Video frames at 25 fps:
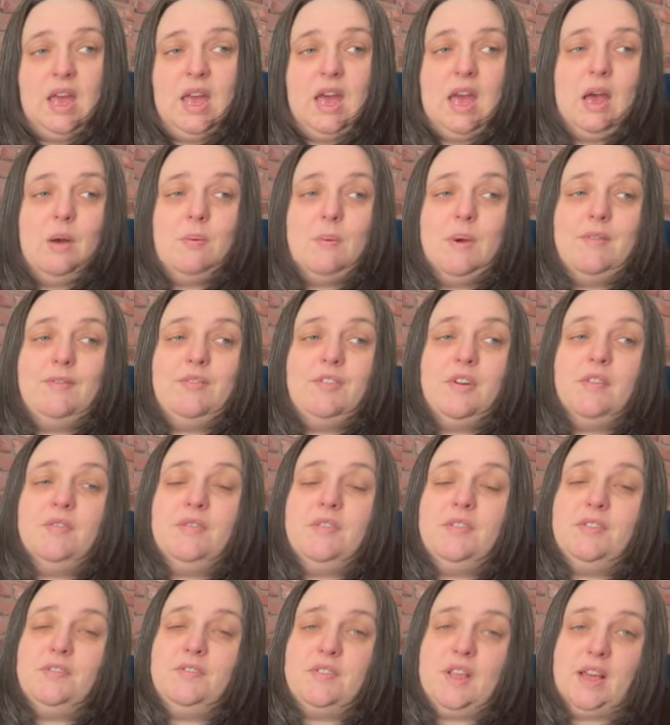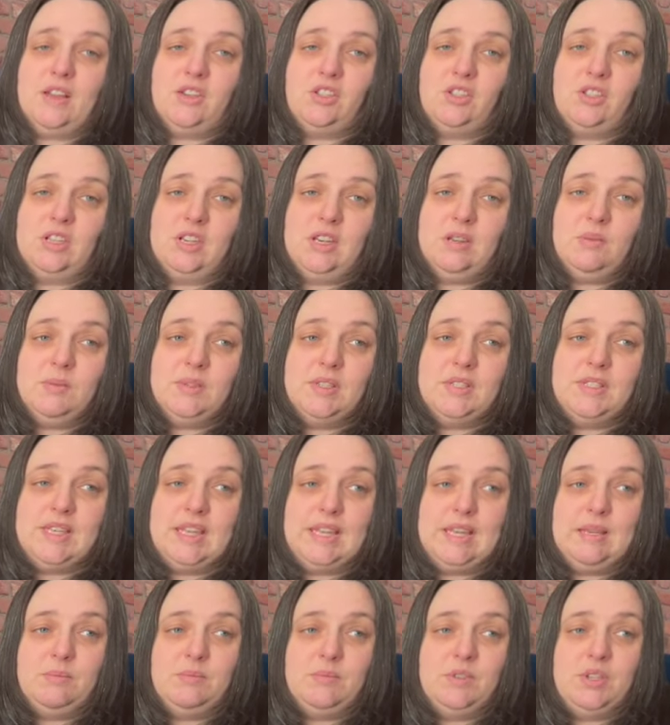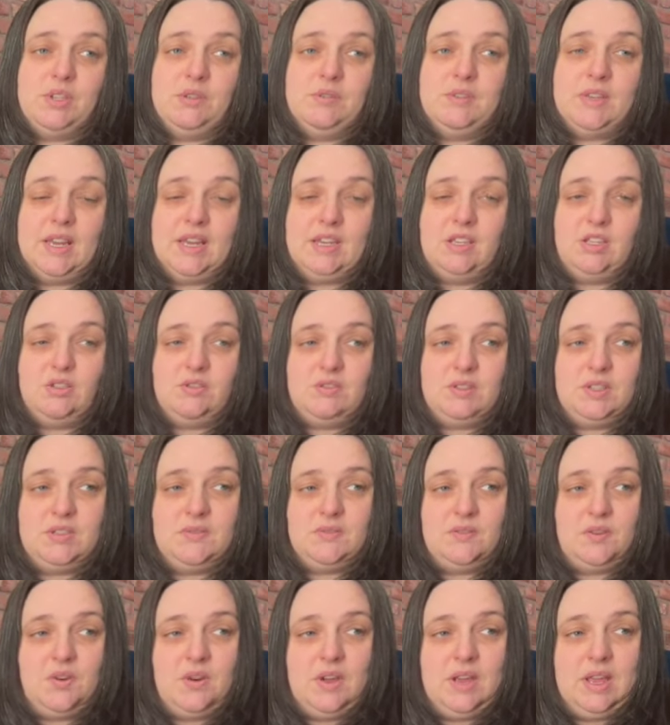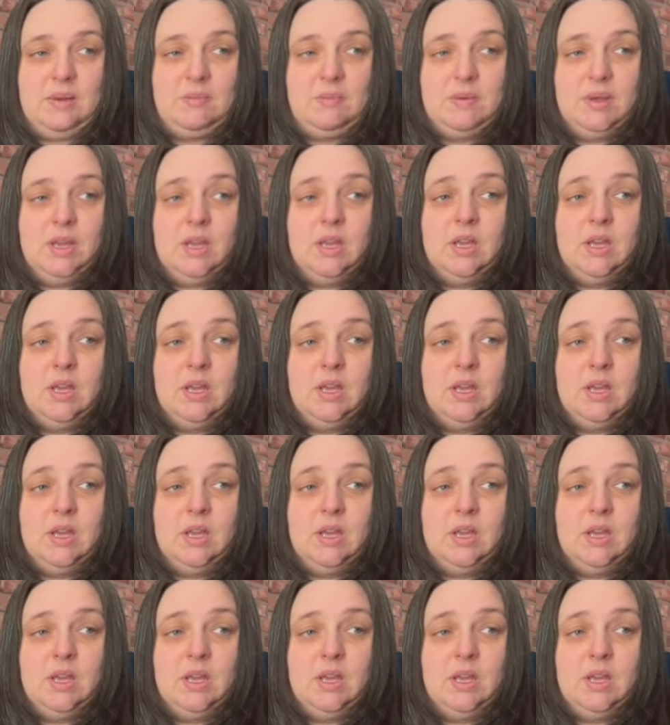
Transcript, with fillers: however, on reflection, it was deemed too dangerous for him.